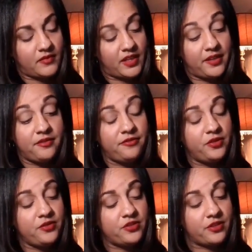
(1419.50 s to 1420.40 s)
In the
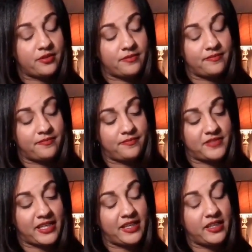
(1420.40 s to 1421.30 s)
future,
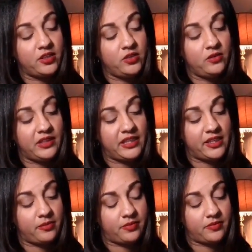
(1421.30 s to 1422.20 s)
taking a new
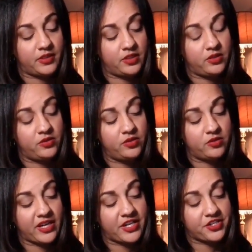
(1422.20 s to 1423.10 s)
leap in a new
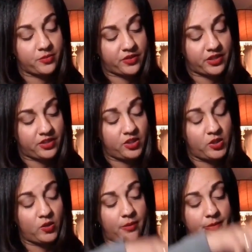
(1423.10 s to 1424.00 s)
direction with a
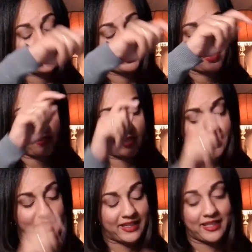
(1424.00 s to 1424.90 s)
new
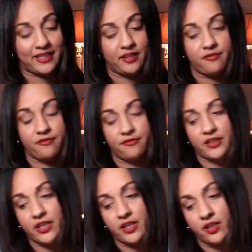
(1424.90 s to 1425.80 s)
opportunity and a king of
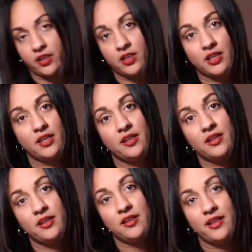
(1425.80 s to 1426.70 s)
fire.
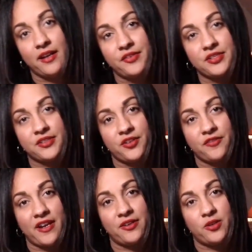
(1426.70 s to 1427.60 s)
Have your th
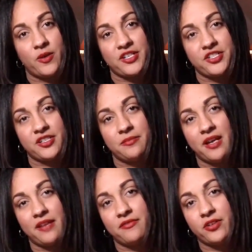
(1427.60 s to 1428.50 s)
final question in
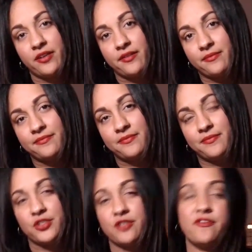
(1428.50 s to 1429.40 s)
mind, Virgo.
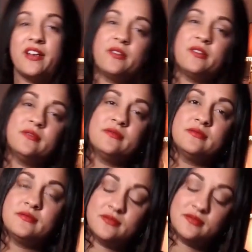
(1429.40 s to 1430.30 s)
What's your final
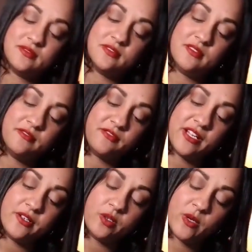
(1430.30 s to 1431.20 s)

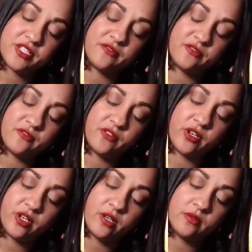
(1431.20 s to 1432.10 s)
Final question for
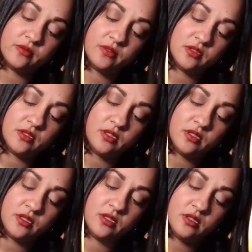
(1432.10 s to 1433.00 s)
Virgo.
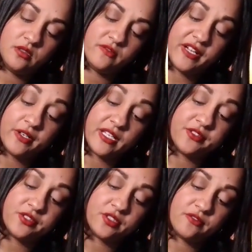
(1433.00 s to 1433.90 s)
Final
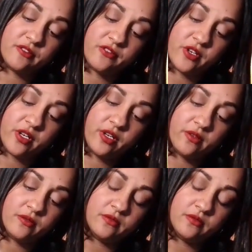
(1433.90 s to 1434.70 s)
answer for Virgo.